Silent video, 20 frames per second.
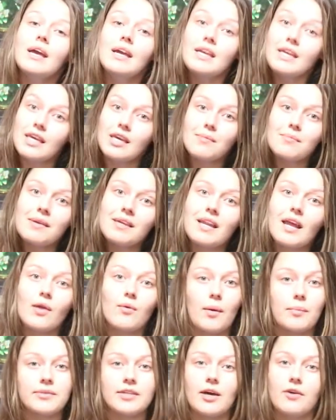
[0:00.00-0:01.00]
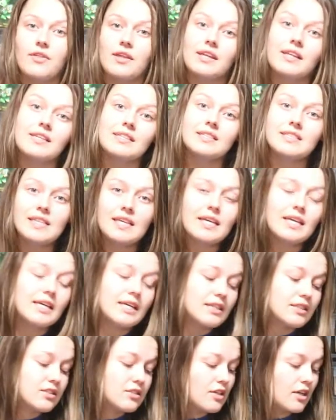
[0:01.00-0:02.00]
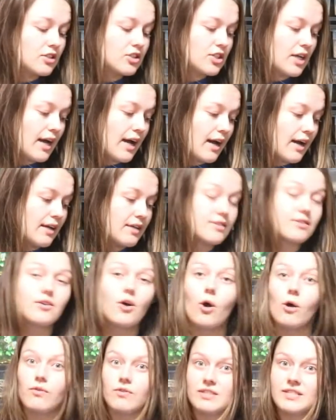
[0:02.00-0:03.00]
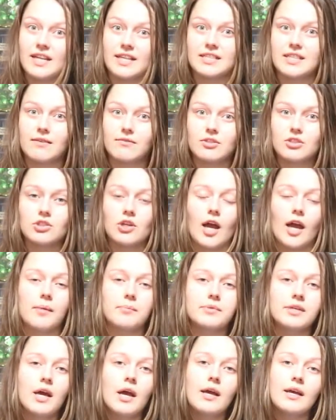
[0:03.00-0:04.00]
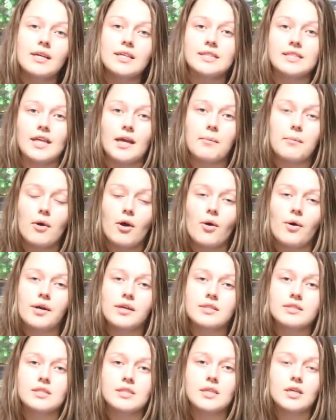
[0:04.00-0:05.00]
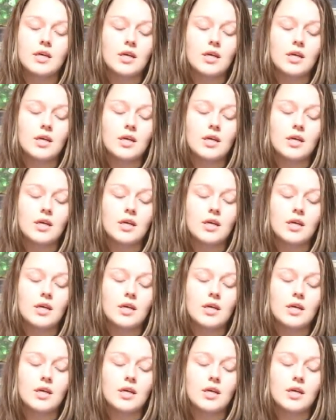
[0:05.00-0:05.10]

keeping a reptile that needs heat, such as all the snakes I've described, sand boas,